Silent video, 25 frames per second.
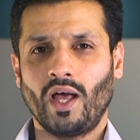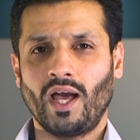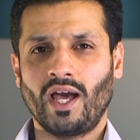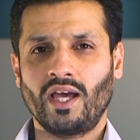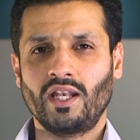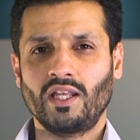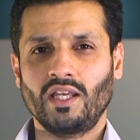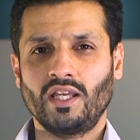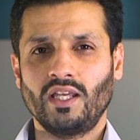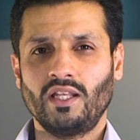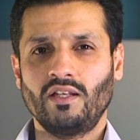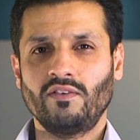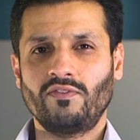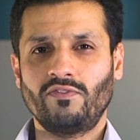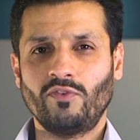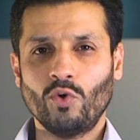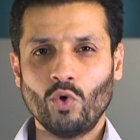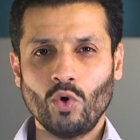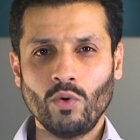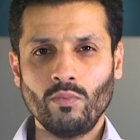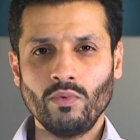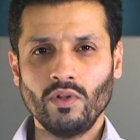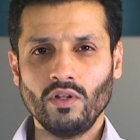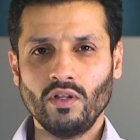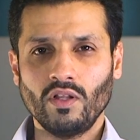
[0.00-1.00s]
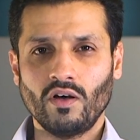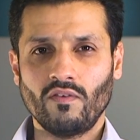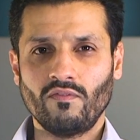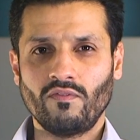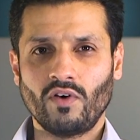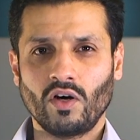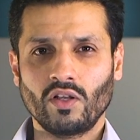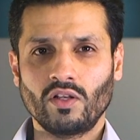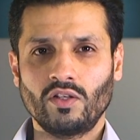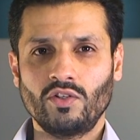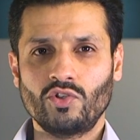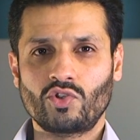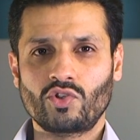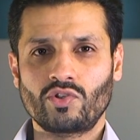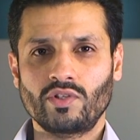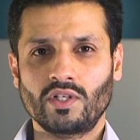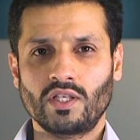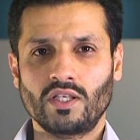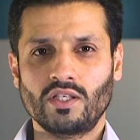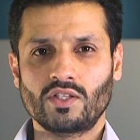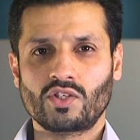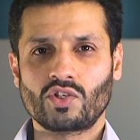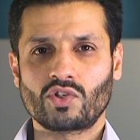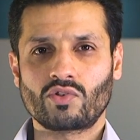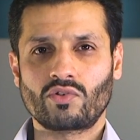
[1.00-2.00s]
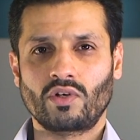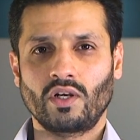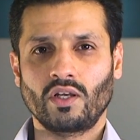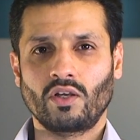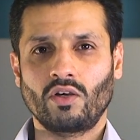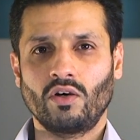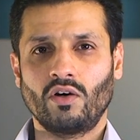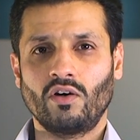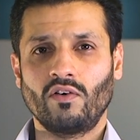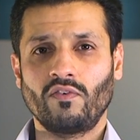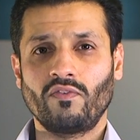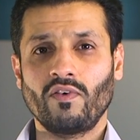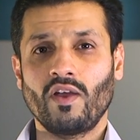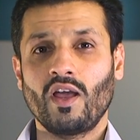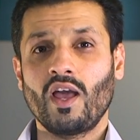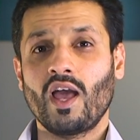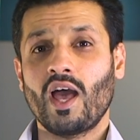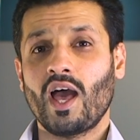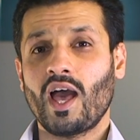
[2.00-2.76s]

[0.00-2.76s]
an informal voluntary strike-off